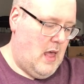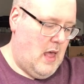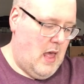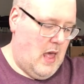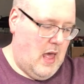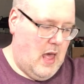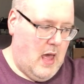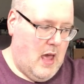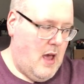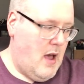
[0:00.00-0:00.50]

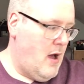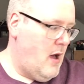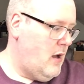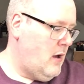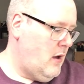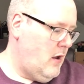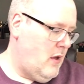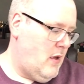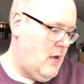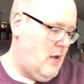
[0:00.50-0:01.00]
And
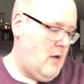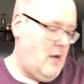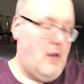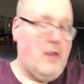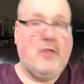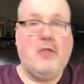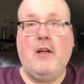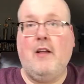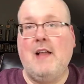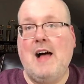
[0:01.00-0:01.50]

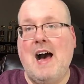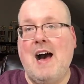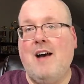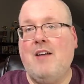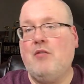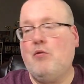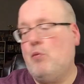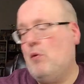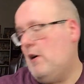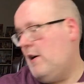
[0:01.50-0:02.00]
the
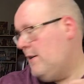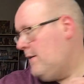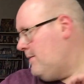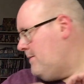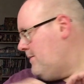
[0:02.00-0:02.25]
last one